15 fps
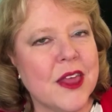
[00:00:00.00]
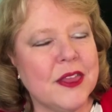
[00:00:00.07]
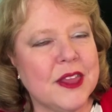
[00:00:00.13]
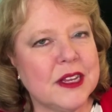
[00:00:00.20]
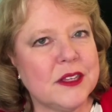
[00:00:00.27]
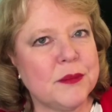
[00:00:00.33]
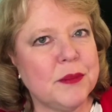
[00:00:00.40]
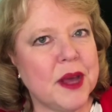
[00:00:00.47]

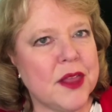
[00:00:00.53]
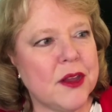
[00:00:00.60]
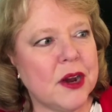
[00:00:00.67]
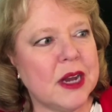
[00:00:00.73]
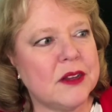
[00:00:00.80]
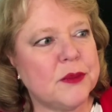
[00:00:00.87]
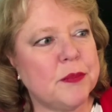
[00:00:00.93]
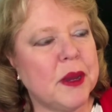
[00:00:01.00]
This mother
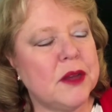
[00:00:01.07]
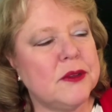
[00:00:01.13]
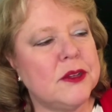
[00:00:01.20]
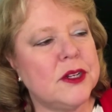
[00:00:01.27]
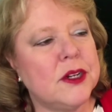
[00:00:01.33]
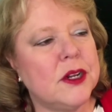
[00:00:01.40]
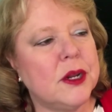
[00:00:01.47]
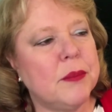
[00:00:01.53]
has
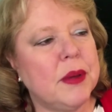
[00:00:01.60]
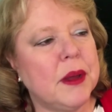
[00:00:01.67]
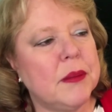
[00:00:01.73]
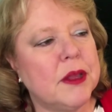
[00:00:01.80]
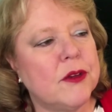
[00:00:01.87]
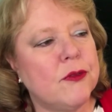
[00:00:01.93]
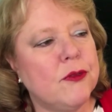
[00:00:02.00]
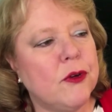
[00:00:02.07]
posted on a
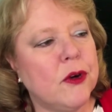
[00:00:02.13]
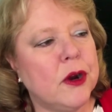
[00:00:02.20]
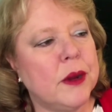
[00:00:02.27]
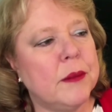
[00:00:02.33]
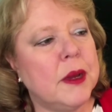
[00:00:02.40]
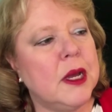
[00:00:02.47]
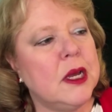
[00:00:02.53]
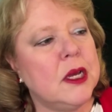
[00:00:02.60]
public
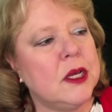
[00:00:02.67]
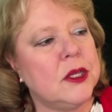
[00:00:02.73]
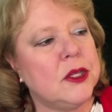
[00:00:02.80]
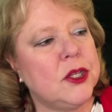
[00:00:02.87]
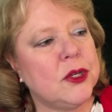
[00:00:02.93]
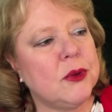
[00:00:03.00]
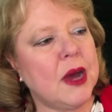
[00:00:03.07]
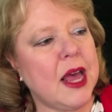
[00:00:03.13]
forum,
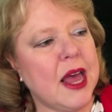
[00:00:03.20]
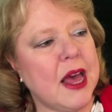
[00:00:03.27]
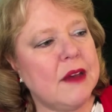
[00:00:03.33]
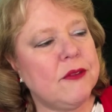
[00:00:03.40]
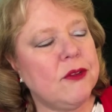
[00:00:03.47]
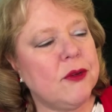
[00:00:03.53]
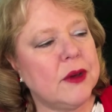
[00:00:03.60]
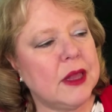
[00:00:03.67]
do I
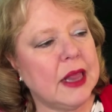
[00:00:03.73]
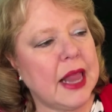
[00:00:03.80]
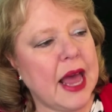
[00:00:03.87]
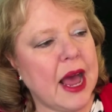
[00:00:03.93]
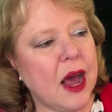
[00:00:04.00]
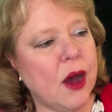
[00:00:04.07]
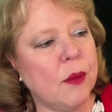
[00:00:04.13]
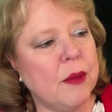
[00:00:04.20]
have to
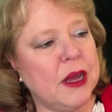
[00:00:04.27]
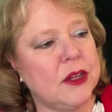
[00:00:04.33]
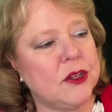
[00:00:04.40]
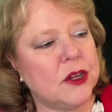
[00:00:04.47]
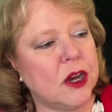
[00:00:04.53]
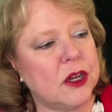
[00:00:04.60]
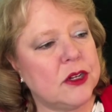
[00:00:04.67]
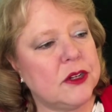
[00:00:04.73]
allow my
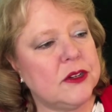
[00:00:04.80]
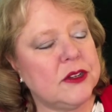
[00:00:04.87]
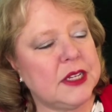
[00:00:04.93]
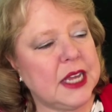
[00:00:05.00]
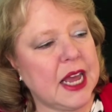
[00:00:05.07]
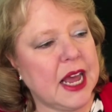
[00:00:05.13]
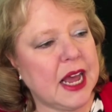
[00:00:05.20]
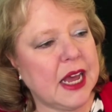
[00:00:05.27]
daughter's
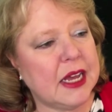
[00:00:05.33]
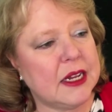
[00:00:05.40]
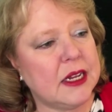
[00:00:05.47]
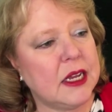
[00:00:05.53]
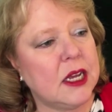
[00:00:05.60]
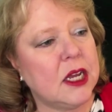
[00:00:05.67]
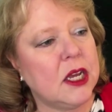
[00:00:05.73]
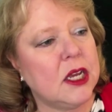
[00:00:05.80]
dad
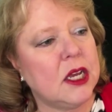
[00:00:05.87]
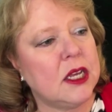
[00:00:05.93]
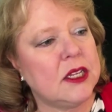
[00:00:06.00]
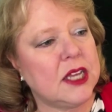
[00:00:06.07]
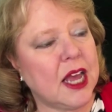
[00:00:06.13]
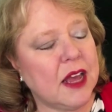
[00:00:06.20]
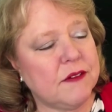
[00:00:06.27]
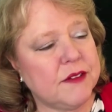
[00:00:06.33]

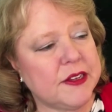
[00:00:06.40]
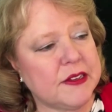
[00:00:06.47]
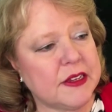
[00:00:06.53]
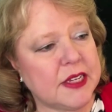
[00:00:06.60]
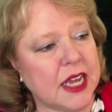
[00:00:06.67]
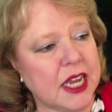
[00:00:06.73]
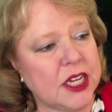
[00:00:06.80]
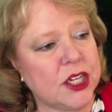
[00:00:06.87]
to have
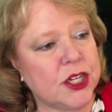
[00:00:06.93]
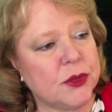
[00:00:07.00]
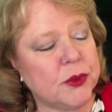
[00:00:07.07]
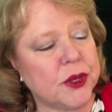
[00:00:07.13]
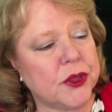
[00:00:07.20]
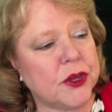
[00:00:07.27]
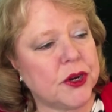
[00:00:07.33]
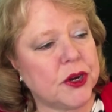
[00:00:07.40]
visitation
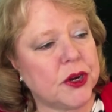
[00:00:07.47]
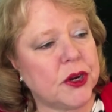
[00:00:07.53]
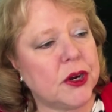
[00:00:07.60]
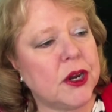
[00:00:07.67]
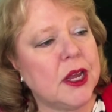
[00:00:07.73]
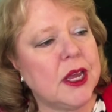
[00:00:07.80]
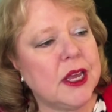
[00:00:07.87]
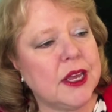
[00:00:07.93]
with her
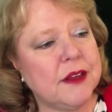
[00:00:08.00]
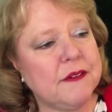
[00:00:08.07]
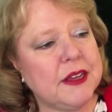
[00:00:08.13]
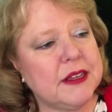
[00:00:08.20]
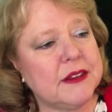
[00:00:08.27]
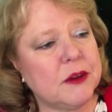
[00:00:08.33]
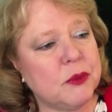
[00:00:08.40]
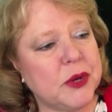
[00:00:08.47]
if
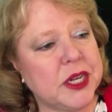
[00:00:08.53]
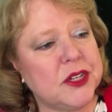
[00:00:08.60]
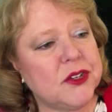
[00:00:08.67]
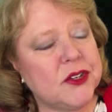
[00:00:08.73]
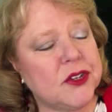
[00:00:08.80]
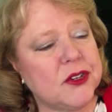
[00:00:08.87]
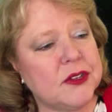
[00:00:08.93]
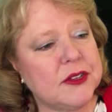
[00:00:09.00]
he's a
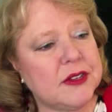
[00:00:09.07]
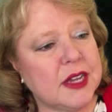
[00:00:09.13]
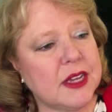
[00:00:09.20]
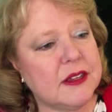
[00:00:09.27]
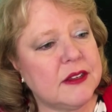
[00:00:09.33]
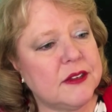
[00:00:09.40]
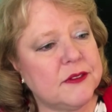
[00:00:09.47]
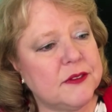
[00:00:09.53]
registered
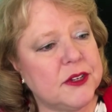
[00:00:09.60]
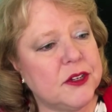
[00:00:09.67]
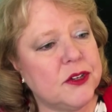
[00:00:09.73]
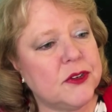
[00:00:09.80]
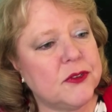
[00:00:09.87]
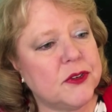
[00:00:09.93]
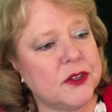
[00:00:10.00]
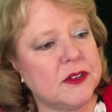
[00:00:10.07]
sex
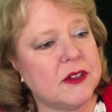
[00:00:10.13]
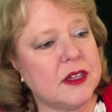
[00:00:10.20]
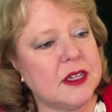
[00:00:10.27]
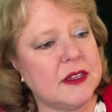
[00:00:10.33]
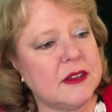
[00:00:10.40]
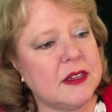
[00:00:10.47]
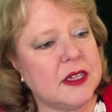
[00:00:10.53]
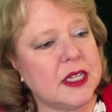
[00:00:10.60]
offender for
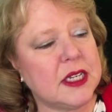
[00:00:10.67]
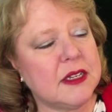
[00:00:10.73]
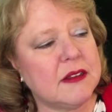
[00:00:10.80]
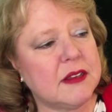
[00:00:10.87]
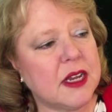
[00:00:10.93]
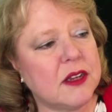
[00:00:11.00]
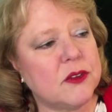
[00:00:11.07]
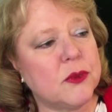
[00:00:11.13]
soliciting
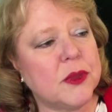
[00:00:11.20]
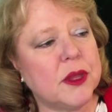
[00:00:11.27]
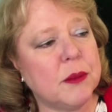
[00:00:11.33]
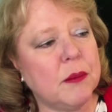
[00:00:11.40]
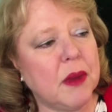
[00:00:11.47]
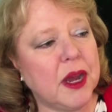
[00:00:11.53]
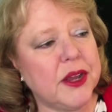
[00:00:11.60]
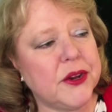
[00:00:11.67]
sex with a
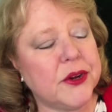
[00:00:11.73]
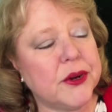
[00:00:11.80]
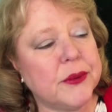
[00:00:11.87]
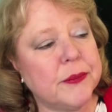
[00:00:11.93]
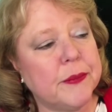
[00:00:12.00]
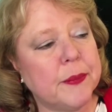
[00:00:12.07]
minor?